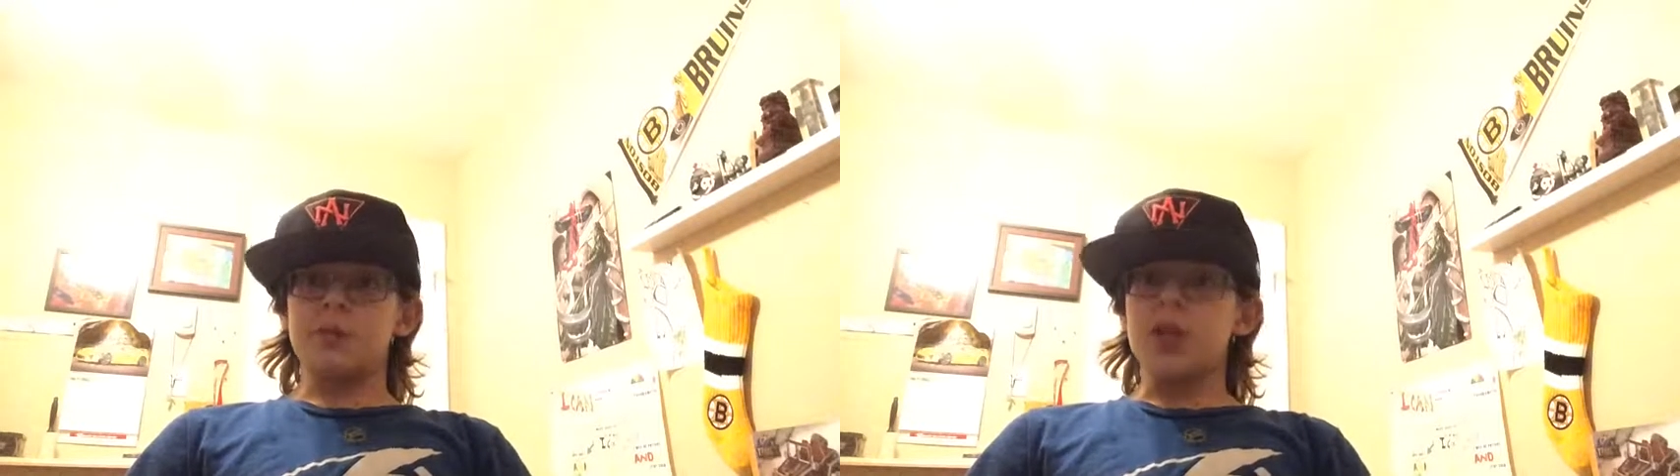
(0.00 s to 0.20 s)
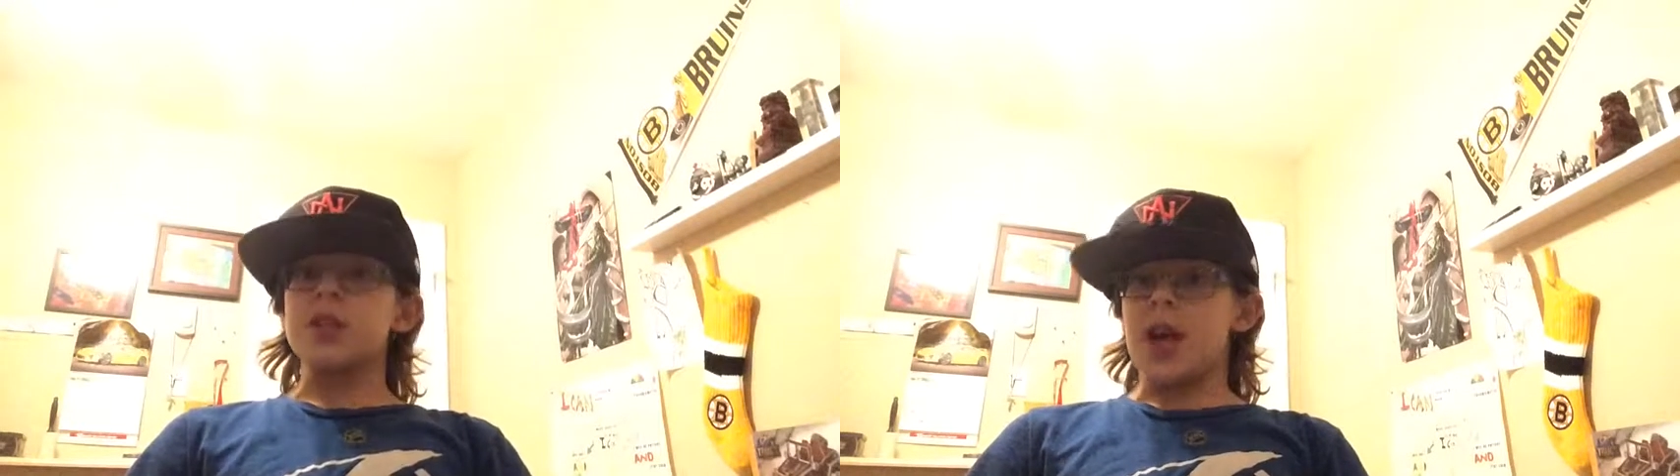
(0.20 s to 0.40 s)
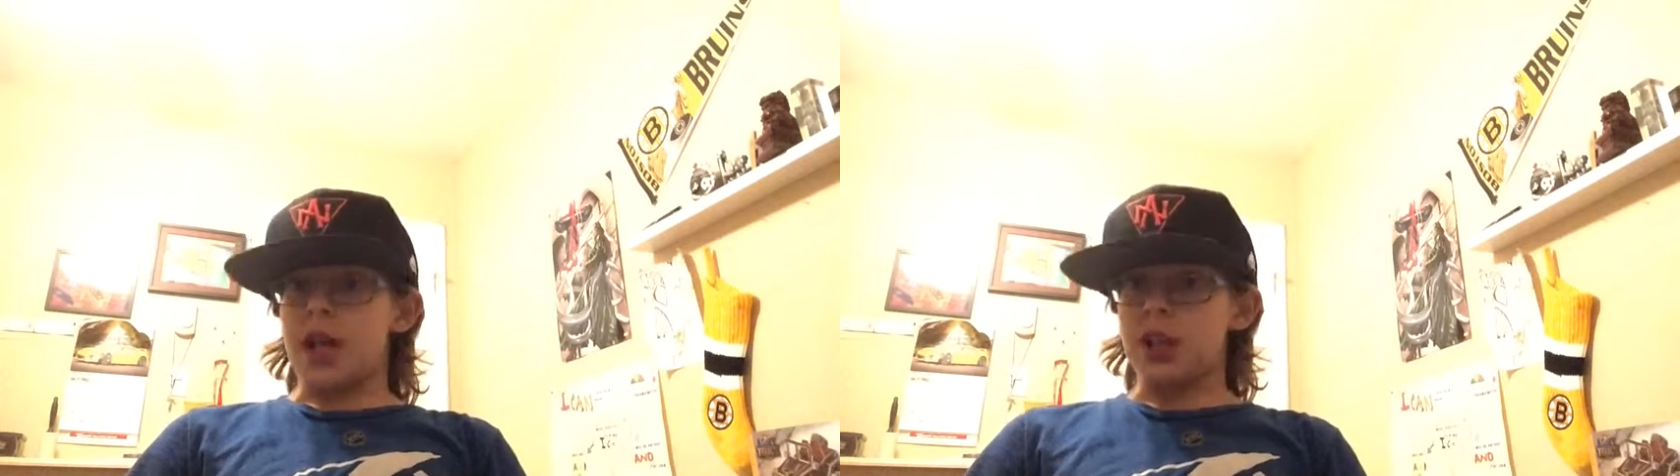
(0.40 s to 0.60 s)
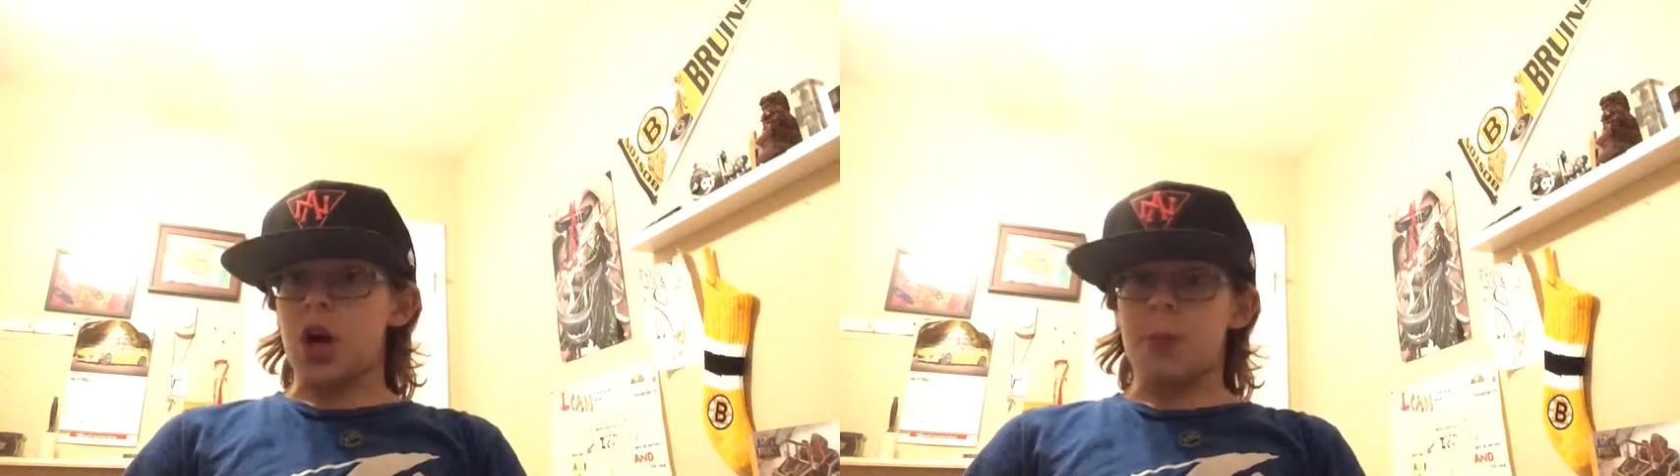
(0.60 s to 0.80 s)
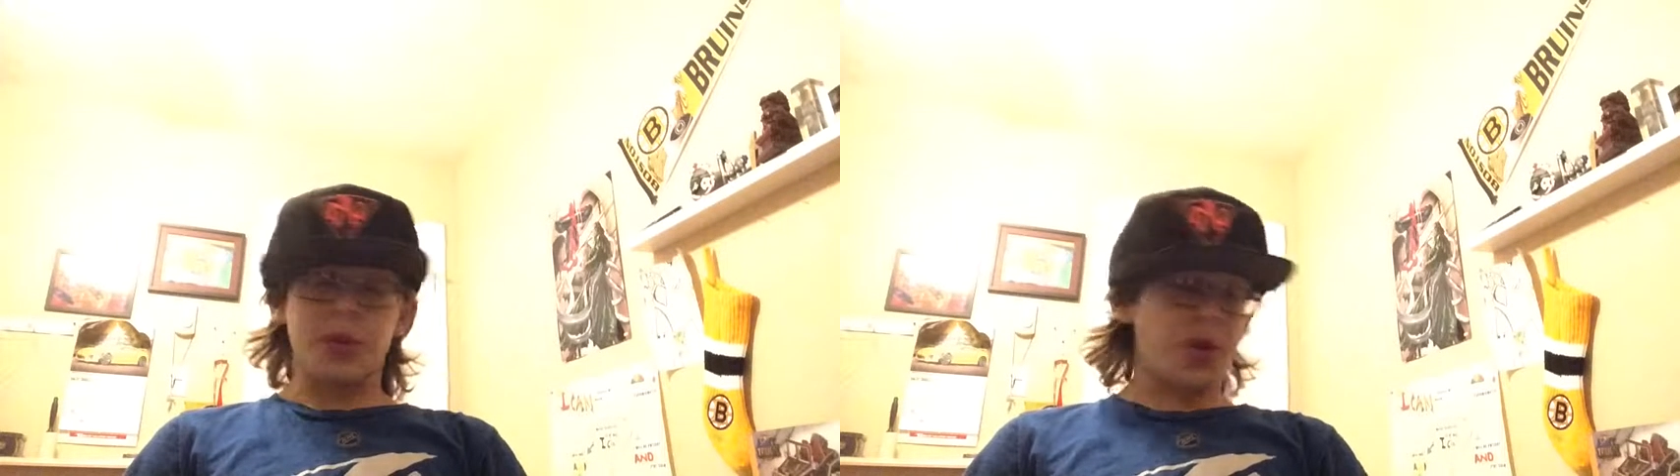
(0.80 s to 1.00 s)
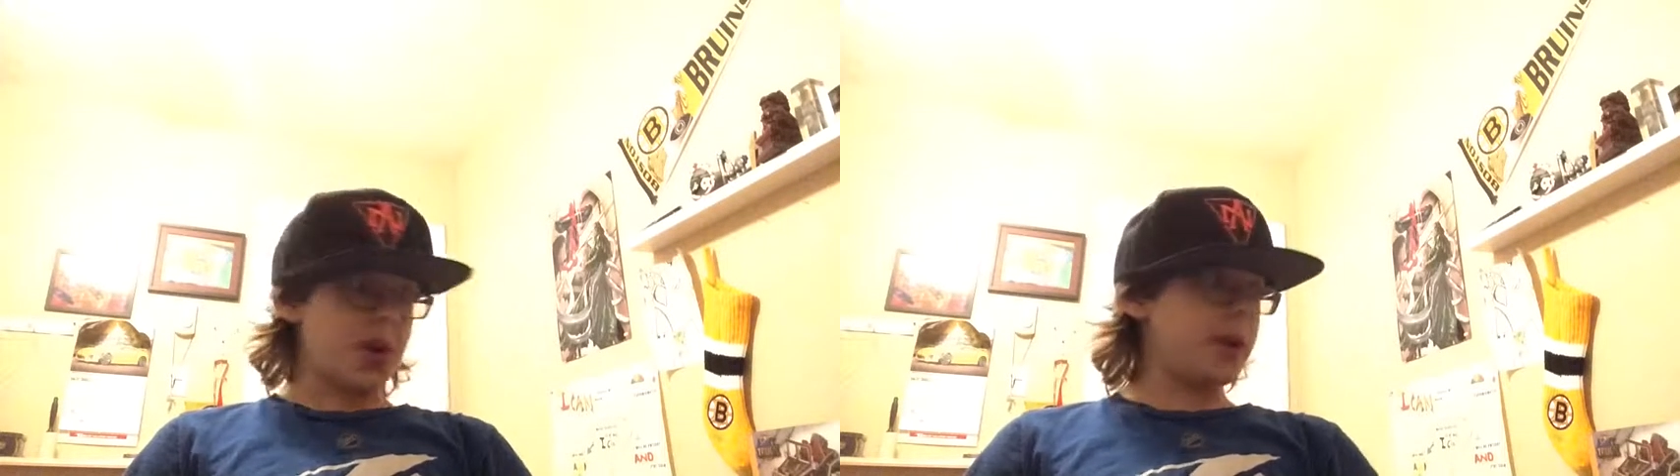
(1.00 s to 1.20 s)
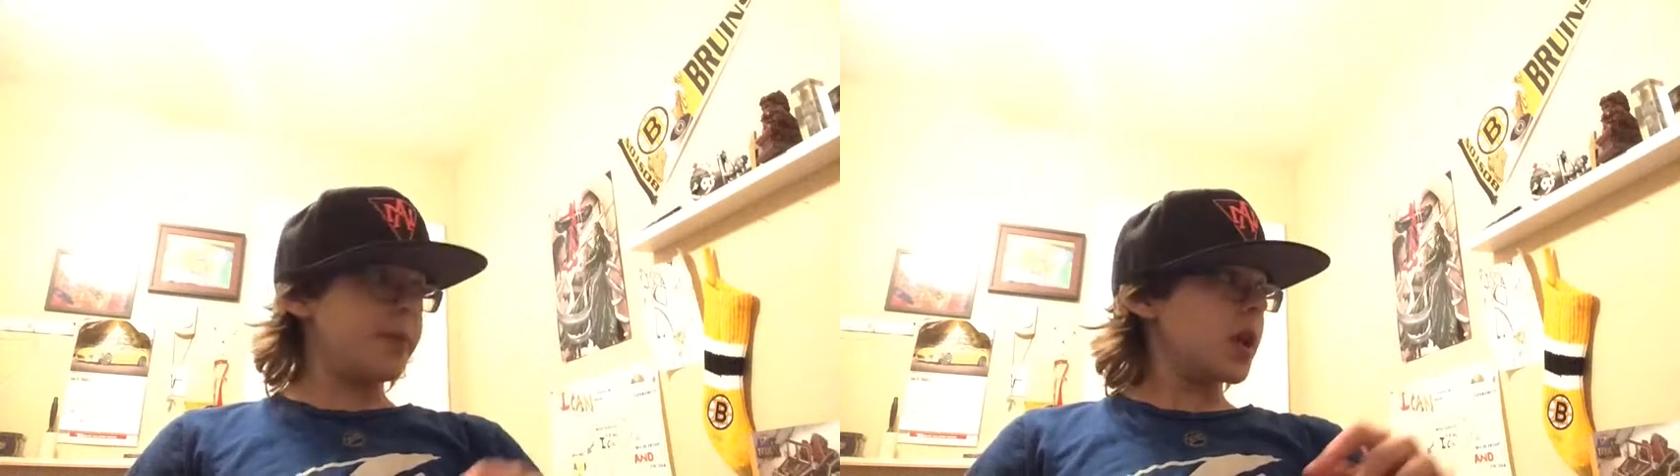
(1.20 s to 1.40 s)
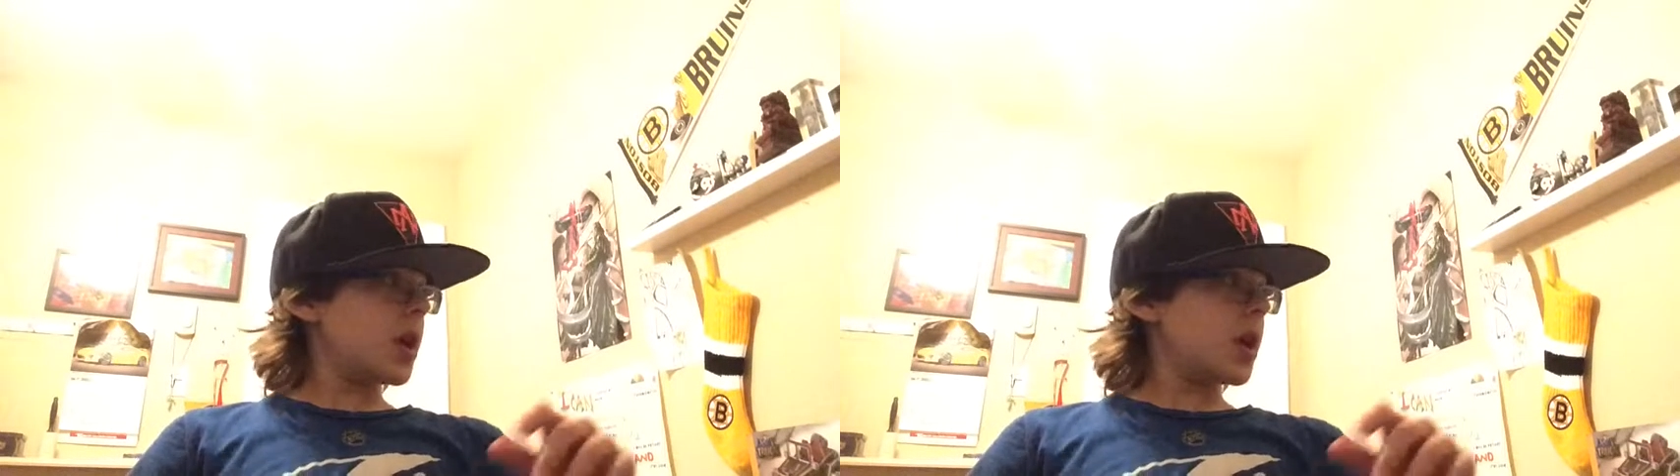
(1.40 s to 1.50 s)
plus a helicopter on it.